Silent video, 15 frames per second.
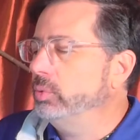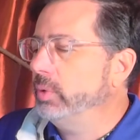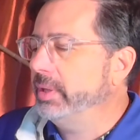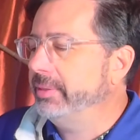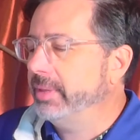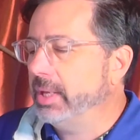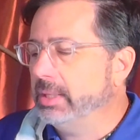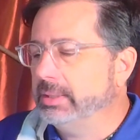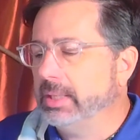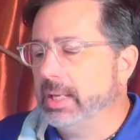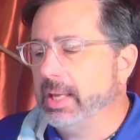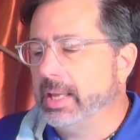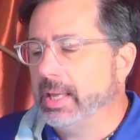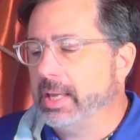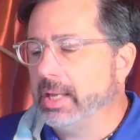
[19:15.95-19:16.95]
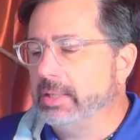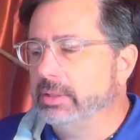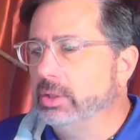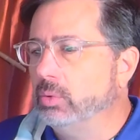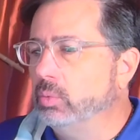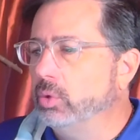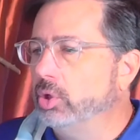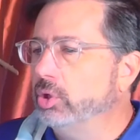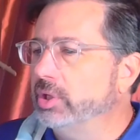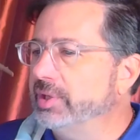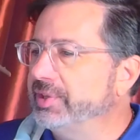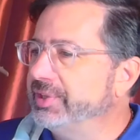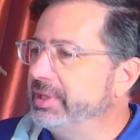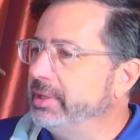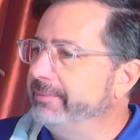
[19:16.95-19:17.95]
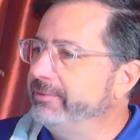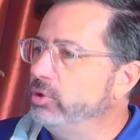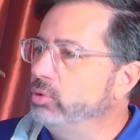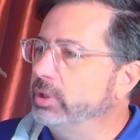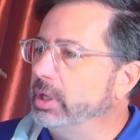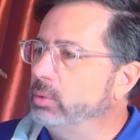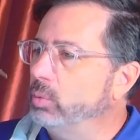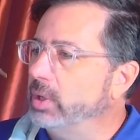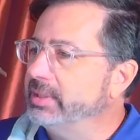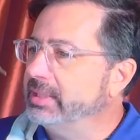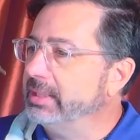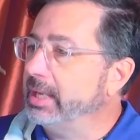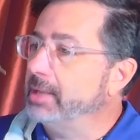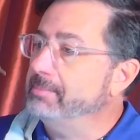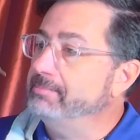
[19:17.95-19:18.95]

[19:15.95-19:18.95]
with it, and we're going to see if you can once again